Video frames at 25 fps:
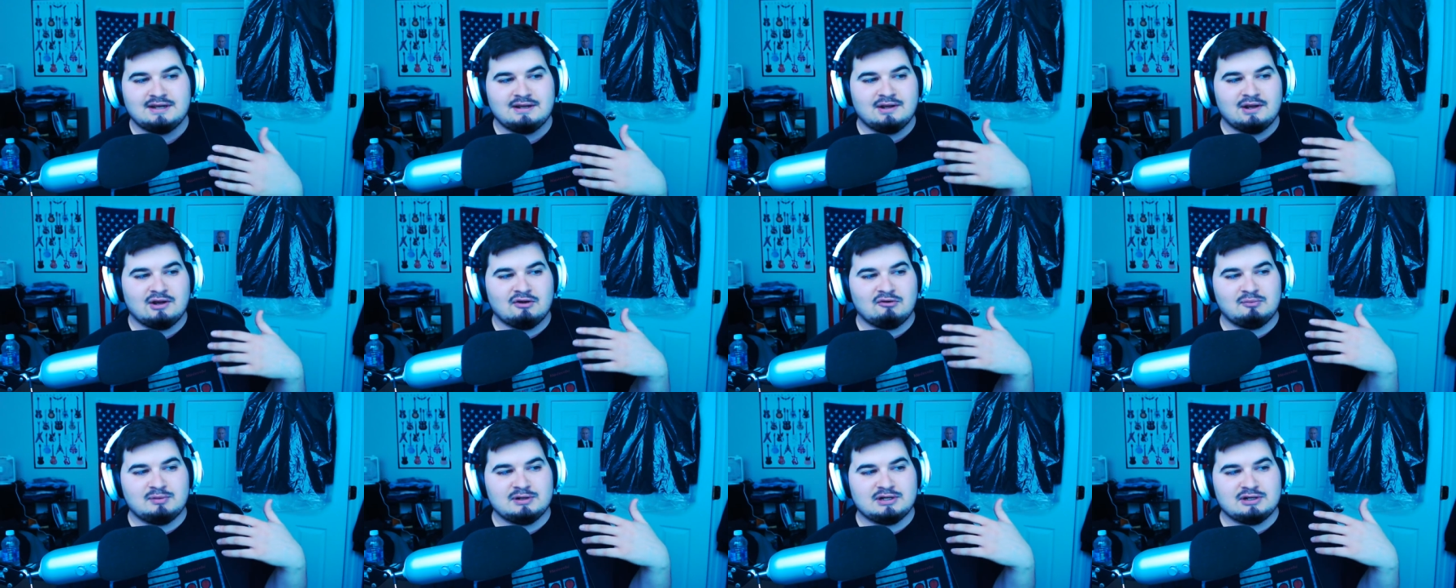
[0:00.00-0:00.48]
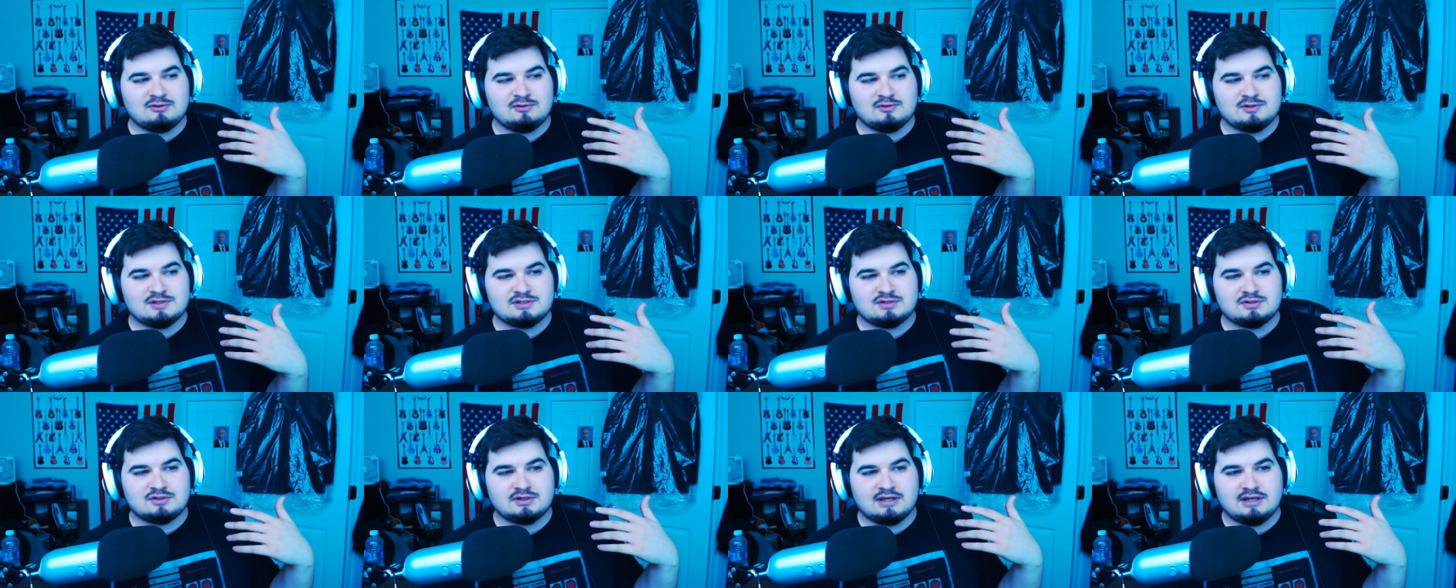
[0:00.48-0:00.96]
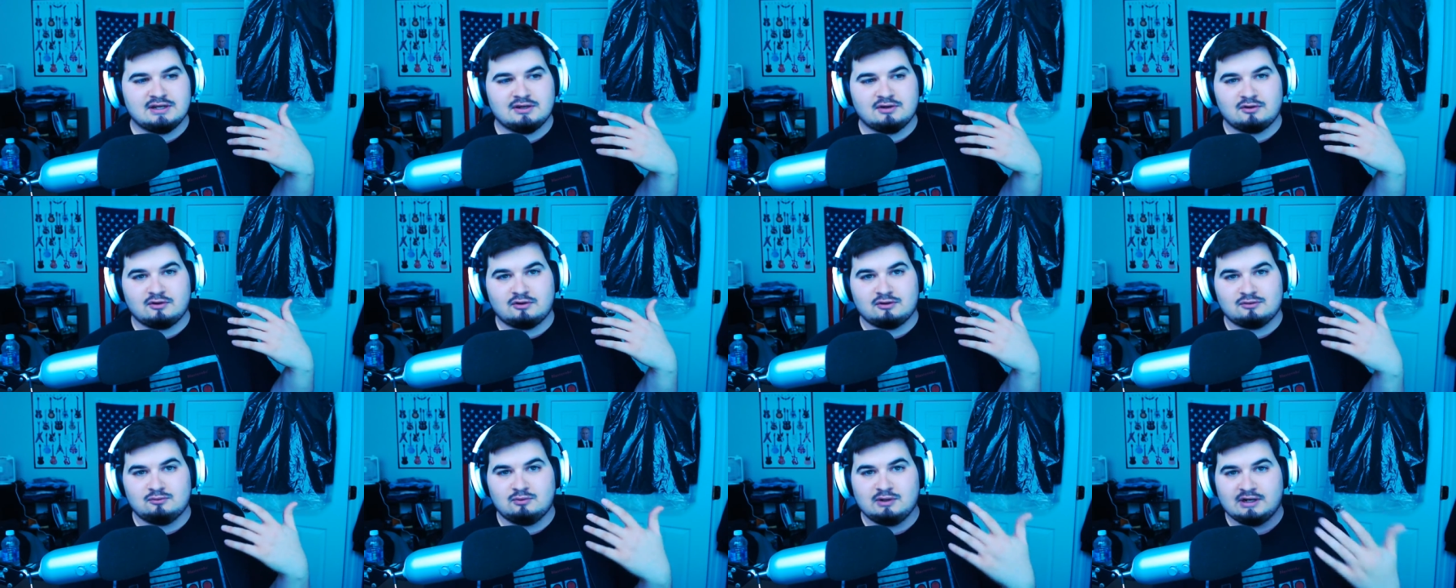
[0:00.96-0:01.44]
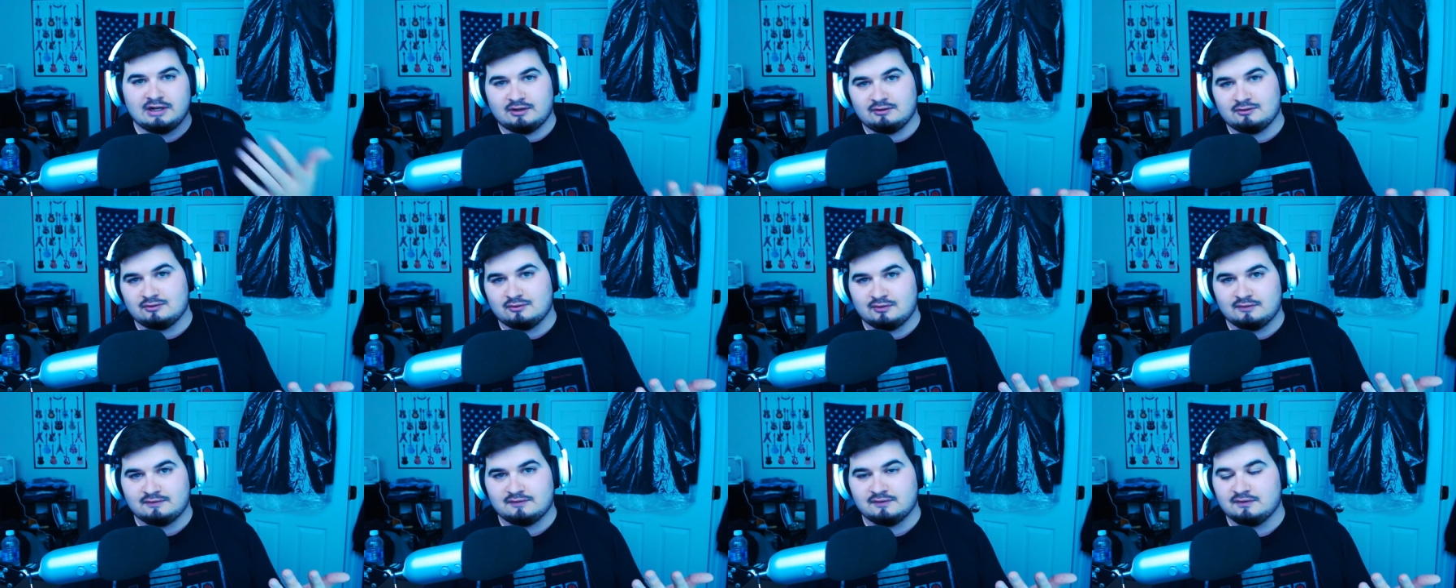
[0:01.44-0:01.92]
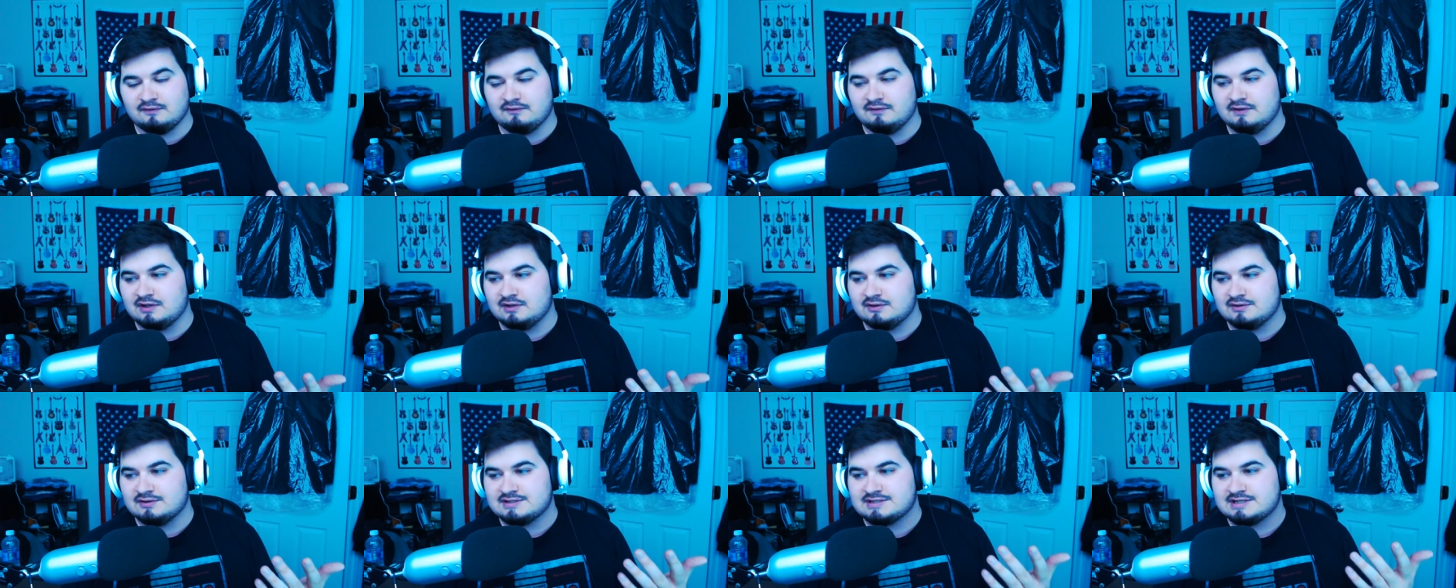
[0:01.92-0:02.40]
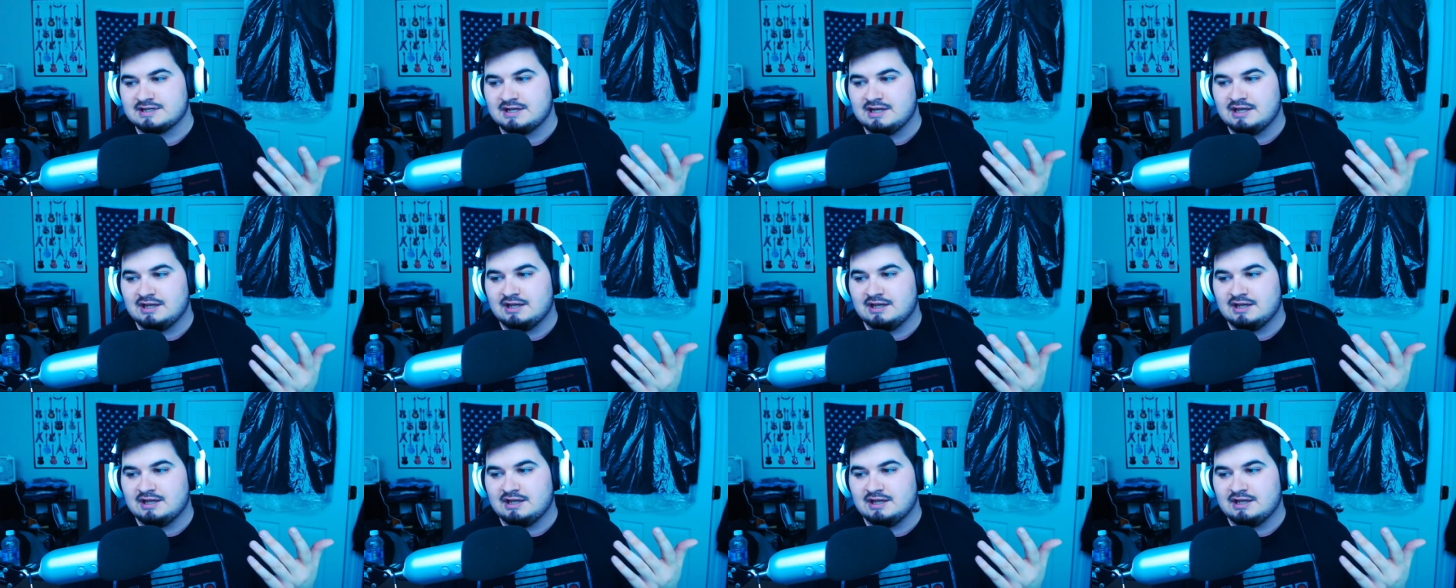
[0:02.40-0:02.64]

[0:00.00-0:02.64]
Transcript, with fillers: everybody who is here regularly for the videos.